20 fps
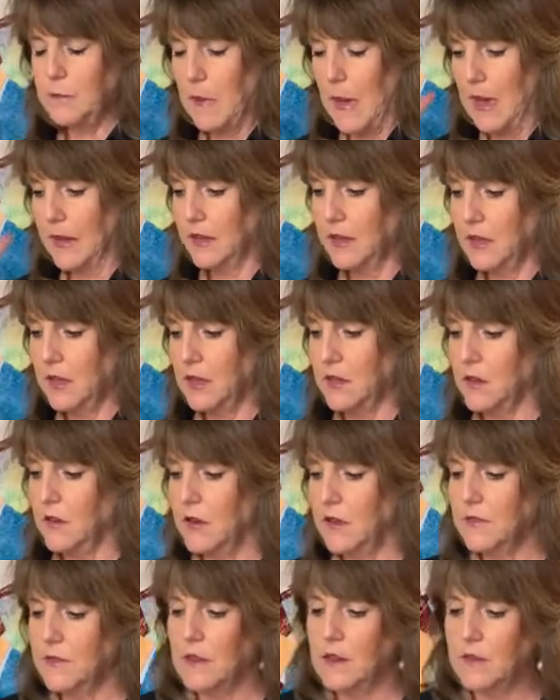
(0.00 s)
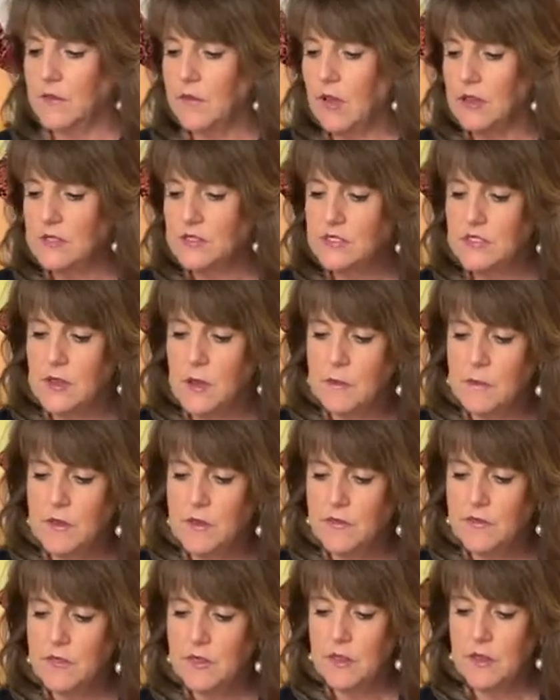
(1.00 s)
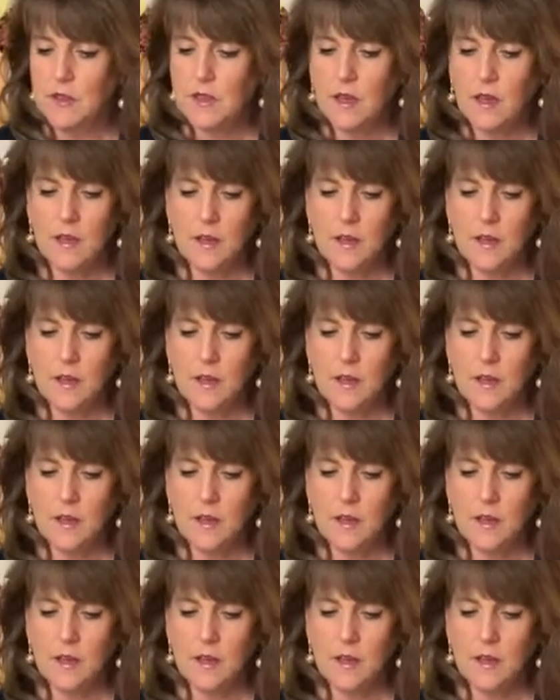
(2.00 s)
back here, and then I've got some of the